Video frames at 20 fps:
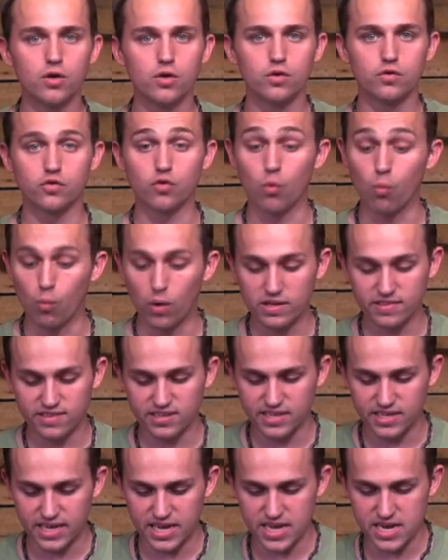So, once
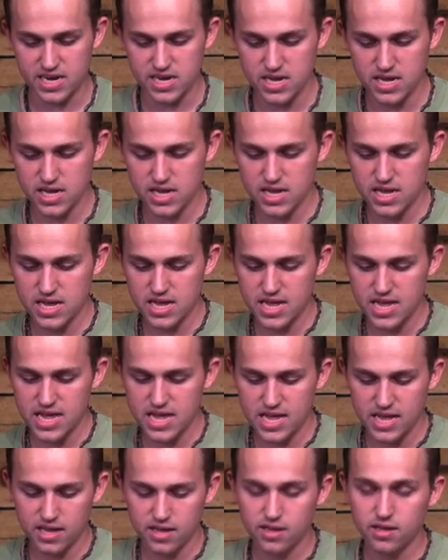again,
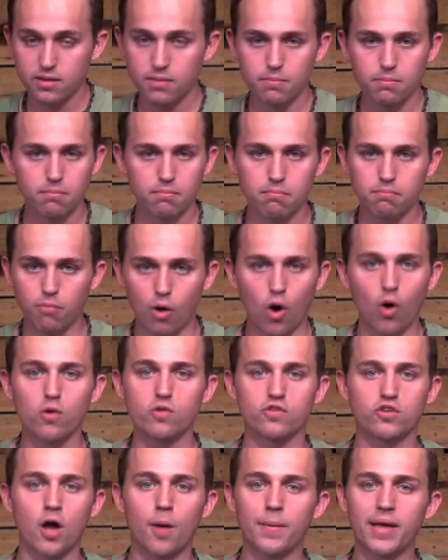Paul
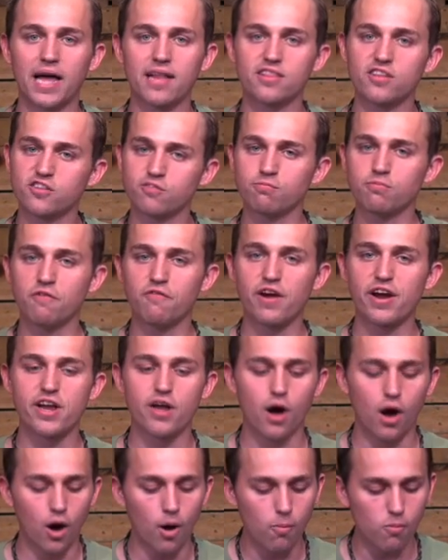is coming at this from a very
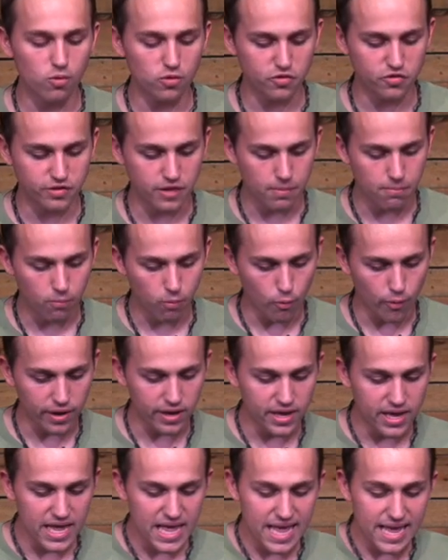humble
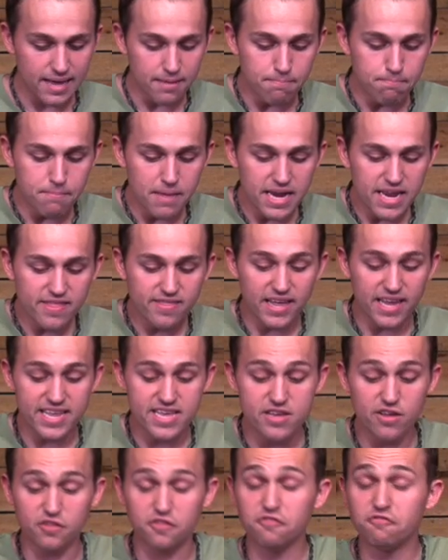standpoint, admitting that
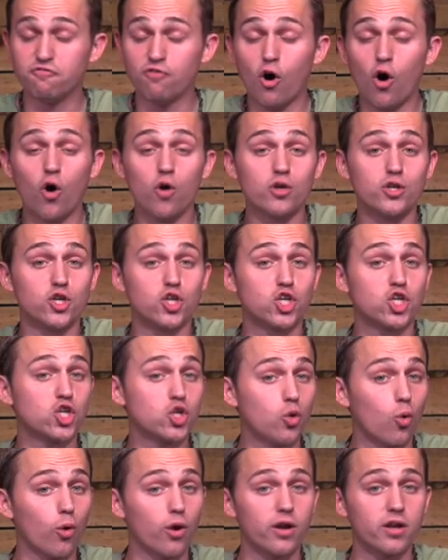he has fallen
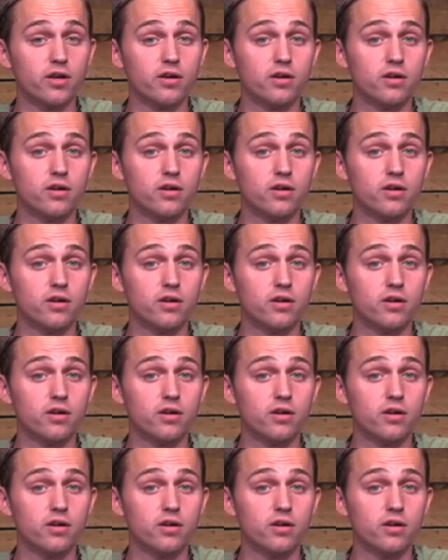short